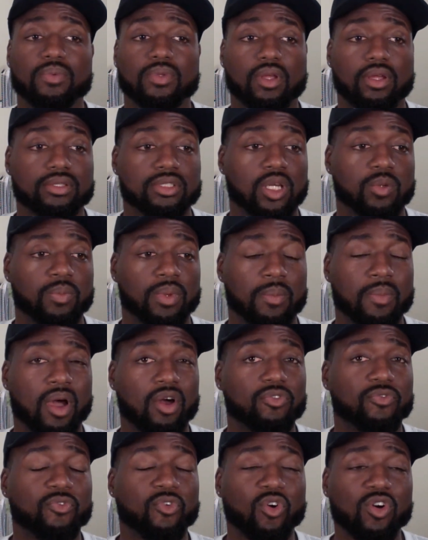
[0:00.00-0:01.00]
It took me
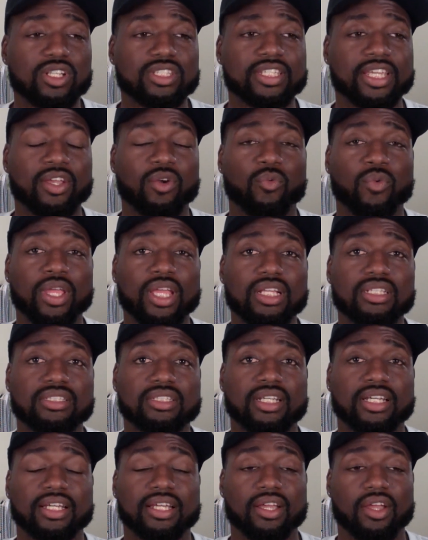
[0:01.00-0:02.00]
about 14 weeks
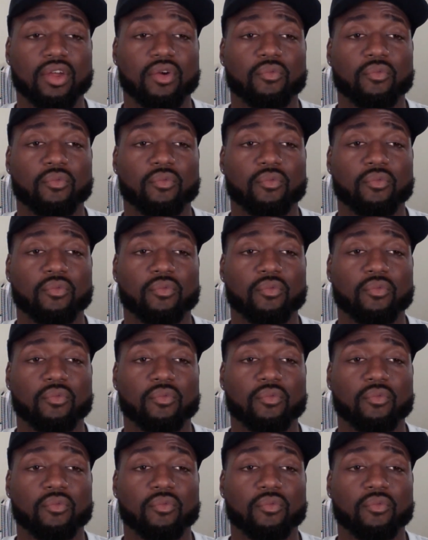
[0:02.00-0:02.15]
to